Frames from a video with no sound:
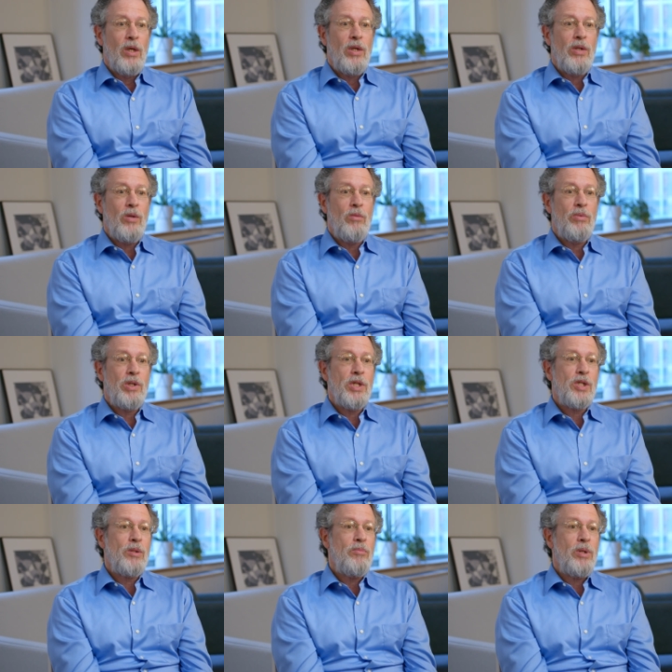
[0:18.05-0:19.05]
to
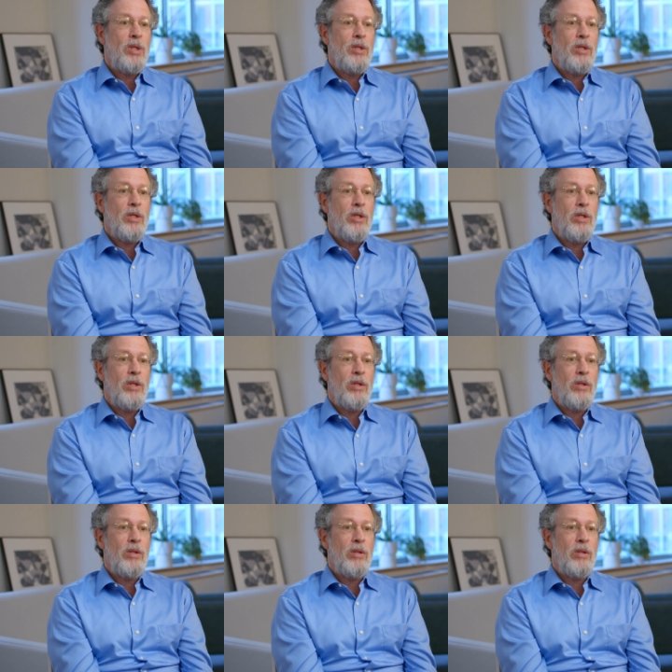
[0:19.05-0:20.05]
participate
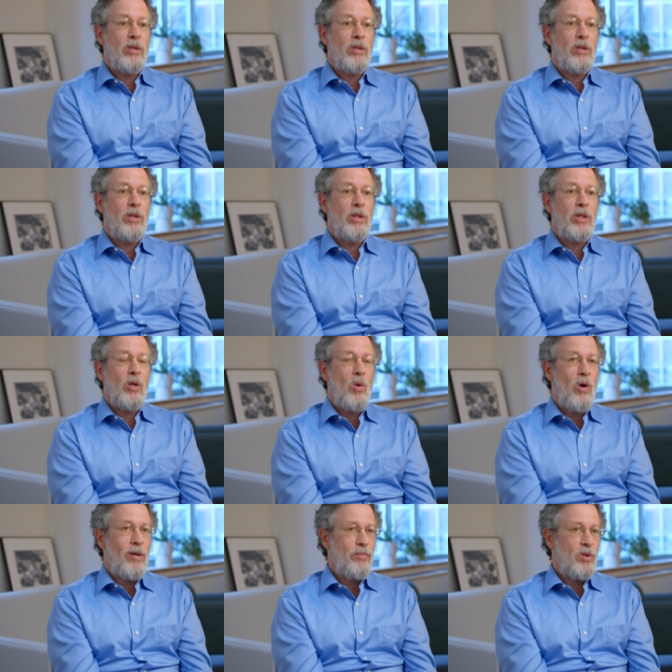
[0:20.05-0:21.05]
in a
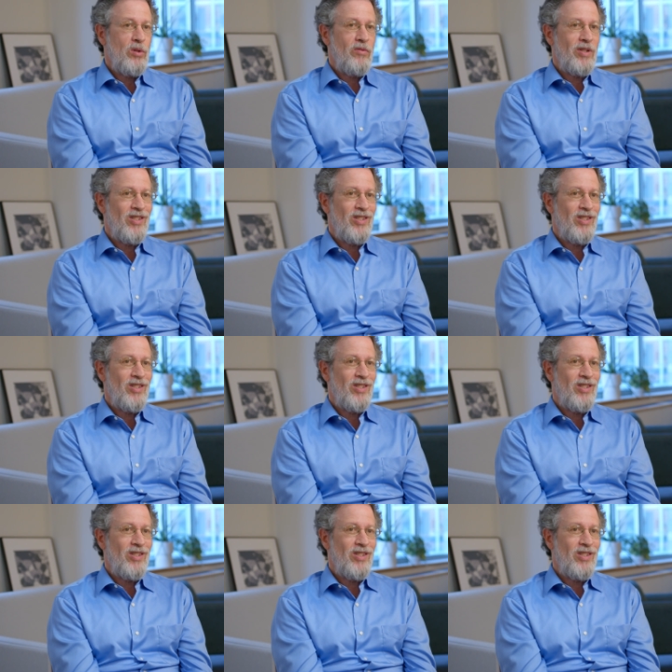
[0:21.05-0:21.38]
cooperative,